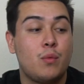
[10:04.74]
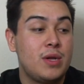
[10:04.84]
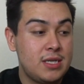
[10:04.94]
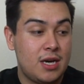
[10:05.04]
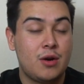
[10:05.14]

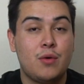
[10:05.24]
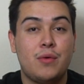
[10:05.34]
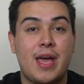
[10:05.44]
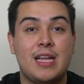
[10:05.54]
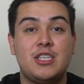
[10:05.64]

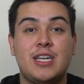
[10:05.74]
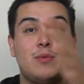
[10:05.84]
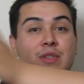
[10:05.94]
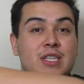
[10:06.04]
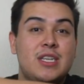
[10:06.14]
window and Jenny
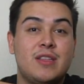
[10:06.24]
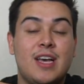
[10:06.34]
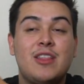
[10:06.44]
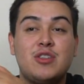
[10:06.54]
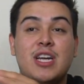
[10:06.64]
was sitting on the
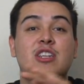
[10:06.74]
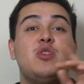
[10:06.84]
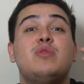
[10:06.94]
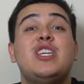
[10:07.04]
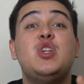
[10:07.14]
other side, and she was like,